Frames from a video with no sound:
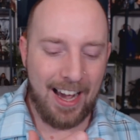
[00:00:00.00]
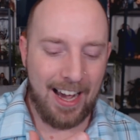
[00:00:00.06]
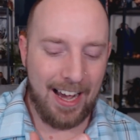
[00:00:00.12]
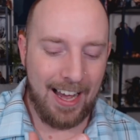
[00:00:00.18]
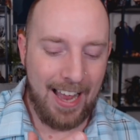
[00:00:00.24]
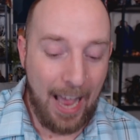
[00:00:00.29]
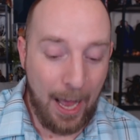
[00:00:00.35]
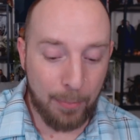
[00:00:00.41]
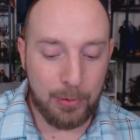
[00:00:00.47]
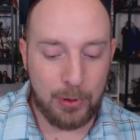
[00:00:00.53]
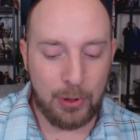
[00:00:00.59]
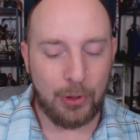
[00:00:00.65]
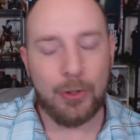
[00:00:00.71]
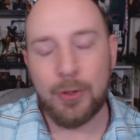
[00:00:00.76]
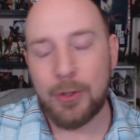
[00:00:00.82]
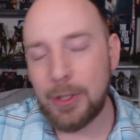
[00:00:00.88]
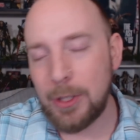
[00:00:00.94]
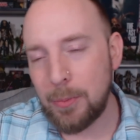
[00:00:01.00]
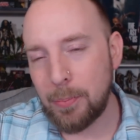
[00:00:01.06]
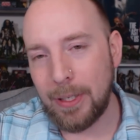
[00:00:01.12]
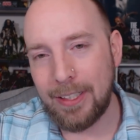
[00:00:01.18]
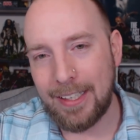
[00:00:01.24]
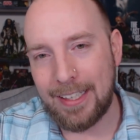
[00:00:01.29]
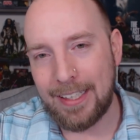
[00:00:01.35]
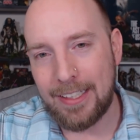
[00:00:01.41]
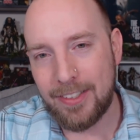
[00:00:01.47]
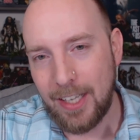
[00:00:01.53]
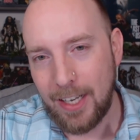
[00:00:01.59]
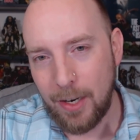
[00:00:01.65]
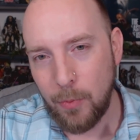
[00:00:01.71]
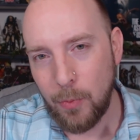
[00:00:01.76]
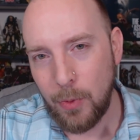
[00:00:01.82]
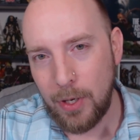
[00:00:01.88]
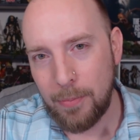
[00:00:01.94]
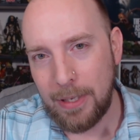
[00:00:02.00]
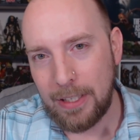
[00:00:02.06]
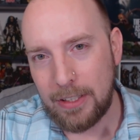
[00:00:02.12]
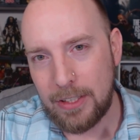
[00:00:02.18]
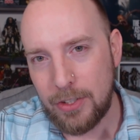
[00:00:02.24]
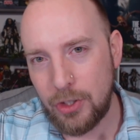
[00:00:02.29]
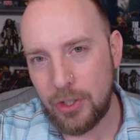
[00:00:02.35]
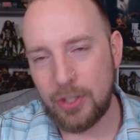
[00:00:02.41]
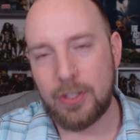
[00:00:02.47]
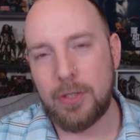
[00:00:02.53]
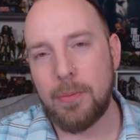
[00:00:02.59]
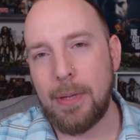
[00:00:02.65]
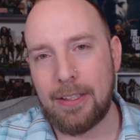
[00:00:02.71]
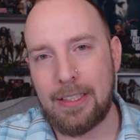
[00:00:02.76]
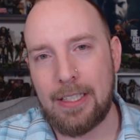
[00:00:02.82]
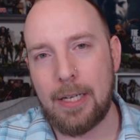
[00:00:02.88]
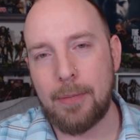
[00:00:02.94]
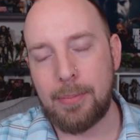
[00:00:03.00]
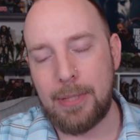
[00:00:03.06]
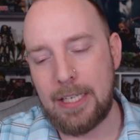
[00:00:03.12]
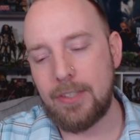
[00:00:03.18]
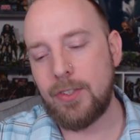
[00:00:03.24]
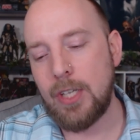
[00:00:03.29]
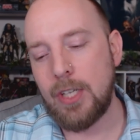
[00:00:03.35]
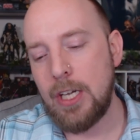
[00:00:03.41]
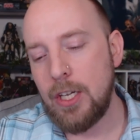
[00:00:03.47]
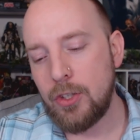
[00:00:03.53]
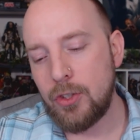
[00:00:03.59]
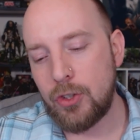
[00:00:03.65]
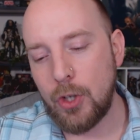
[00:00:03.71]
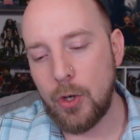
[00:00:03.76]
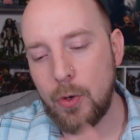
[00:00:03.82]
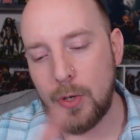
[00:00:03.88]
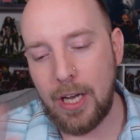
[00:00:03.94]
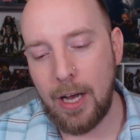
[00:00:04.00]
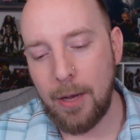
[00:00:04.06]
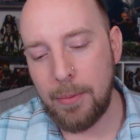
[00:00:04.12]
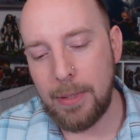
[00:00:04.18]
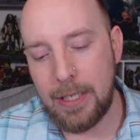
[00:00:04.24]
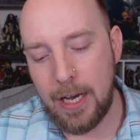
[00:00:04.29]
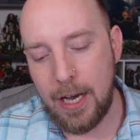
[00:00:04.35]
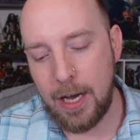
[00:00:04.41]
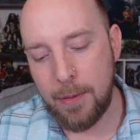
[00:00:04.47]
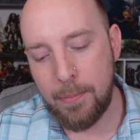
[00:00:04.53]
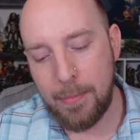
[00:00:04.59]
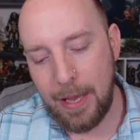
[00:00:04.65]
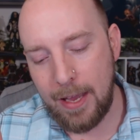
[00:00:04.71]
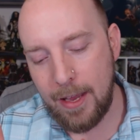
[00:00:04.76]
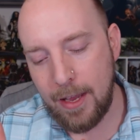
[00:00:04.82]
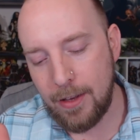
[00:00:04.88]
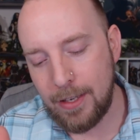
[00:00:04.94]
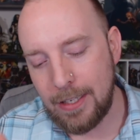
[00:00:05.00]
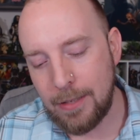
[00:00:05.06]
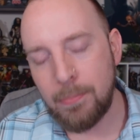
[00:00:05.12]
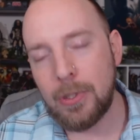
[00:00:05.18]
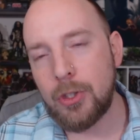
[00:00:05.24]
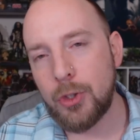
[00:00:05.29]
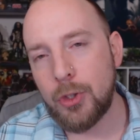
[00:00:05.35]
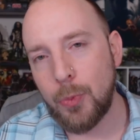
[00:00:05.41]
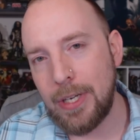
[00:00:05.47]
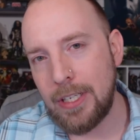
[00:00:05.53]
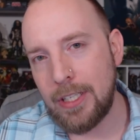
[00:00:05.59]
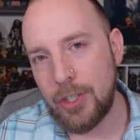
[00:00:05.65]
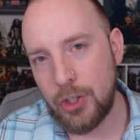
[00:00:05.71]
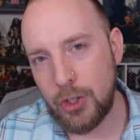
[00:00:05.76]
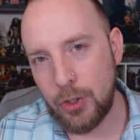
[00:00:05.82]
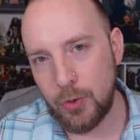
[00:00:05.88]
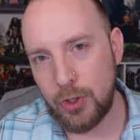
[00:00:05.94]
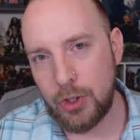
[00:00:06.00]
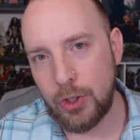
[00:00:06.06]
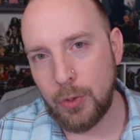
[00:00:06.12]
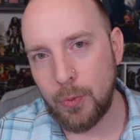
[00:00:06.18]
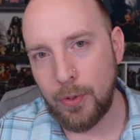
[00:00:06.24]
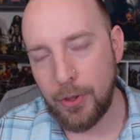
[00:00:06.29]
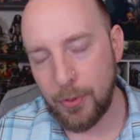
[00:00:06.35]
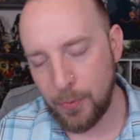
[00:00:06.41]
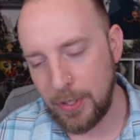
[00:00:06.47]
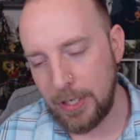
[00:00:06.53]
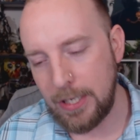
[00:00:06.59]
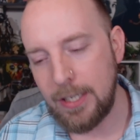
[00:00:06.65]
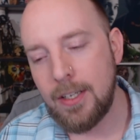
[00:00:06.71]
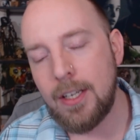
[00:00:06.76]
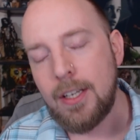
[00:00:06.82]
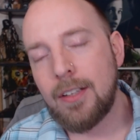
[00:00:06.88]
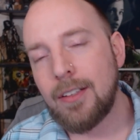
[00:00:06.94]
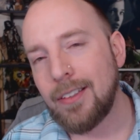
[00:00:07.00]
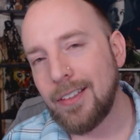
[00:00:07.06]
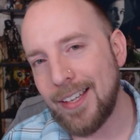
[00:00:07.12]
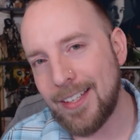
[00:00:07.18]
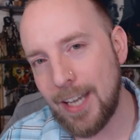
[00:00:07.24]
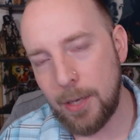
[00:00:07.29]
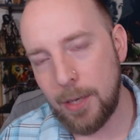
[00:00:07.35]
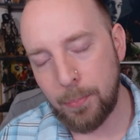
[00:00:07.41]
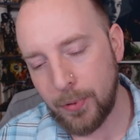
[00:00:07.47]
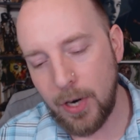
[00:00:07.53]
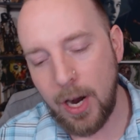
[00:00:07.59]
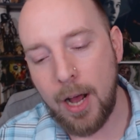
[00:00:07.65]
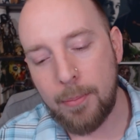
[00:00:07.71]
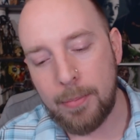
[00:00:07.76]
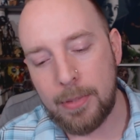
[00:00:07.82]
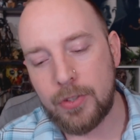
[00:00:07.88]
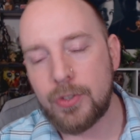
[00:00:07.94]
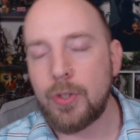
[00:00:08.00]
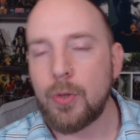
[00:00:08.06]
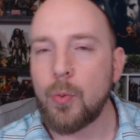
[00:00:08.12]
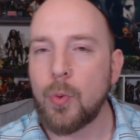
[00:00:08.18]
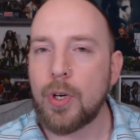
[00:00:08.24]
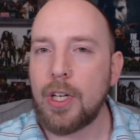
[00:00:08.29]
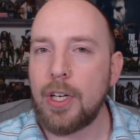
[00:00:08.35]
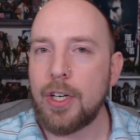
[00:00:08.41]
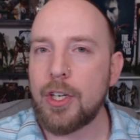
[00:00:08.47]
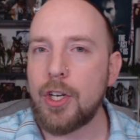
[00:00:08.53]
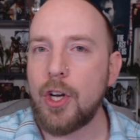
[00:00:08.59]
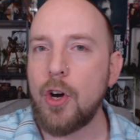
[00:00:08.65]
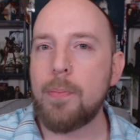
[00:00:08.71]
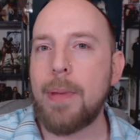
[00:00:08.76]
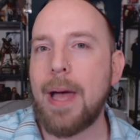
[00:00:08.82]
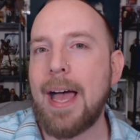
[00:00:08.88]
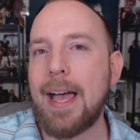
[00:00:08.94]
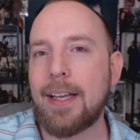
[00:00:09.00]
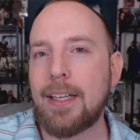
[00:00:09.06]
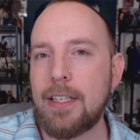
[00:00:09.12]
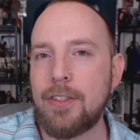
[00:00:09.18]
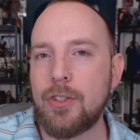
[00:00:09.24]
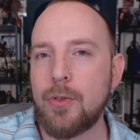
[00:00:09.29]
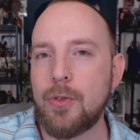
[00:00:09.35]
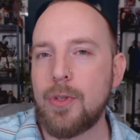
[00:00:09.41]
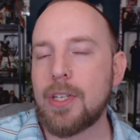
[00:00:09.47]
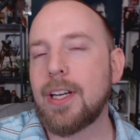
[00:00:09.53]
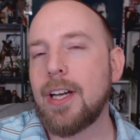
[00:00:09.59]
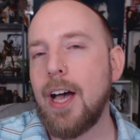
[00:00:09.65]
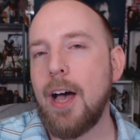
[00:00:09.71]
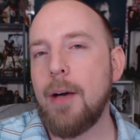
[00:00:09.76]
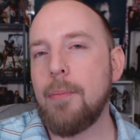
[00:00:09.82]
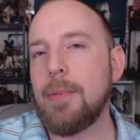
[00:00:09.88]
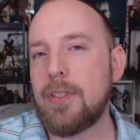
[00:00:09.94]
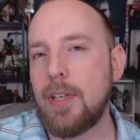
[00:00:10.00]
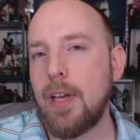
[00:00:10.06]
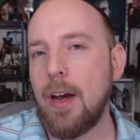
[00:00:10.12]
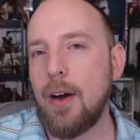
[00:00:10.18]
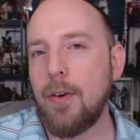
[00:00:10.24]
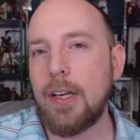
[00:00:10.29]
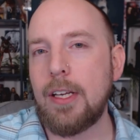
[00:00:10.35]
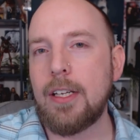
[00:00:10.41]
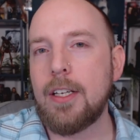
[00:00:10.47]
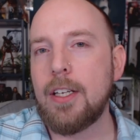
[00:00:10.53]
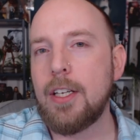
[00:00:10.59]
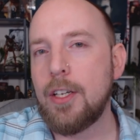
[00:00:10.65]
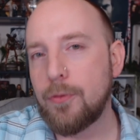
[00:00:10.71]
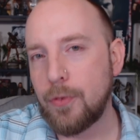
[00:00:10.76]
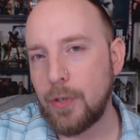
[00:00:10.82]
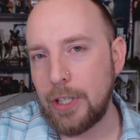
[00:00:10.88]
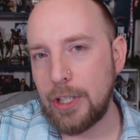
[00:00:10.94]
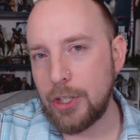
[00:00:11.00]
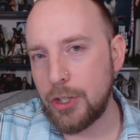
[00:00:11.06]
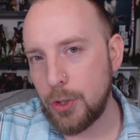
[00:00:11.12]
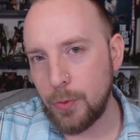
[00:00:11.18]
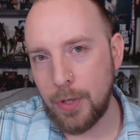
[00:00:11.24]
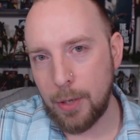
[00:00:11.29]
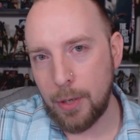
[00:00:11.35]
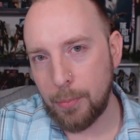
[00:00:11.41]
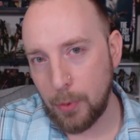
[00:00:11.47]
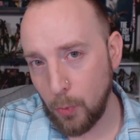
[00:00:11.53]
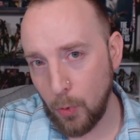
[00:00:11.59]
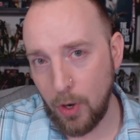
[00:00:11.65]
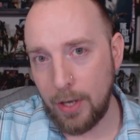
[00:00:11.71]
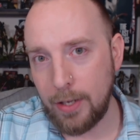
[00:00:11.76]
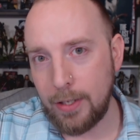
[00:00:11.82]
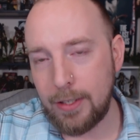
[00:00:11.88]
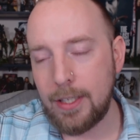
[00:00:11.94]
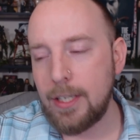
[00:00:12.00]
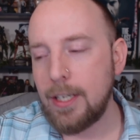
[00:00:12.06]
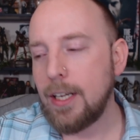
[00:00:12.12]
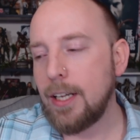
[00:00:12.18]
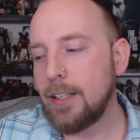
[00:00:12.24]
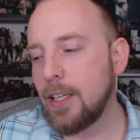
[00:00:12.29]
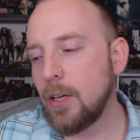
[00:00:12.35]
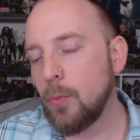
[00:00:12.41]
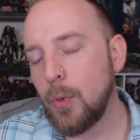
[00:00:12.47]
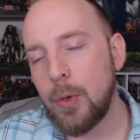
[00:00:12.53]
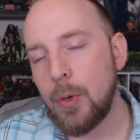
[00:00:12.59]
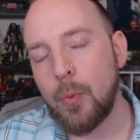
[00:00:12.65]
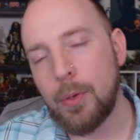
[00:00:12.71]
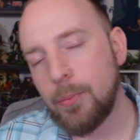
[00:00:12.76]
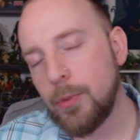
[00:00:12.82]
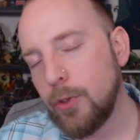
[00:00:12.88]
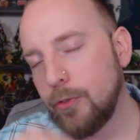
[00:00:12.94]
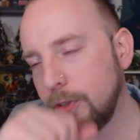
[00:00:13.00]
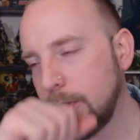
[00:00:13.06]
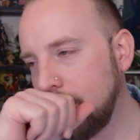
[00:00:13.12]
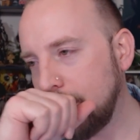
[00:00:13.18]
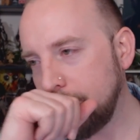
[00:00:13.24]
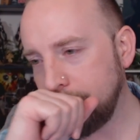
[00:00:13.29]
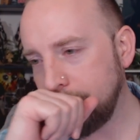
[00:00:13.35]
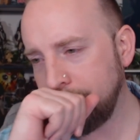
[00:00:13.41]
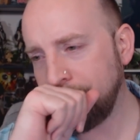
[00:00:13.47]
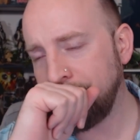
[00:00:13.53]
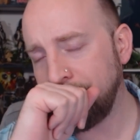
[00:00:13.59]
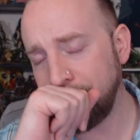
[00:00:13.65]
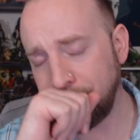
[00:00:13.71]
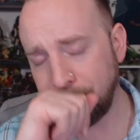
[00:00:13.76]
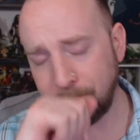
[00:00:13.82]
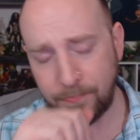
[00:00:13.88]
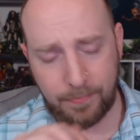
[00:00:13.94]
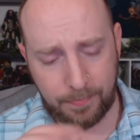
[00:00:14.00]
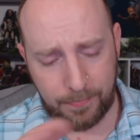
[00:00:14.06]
Absolutely, but like I said, I want to make this just about the updates. So coming up in between issues 2 and 3, like I promised, we're going to go back and do the commentary for issue number 1. And then when we're moving on,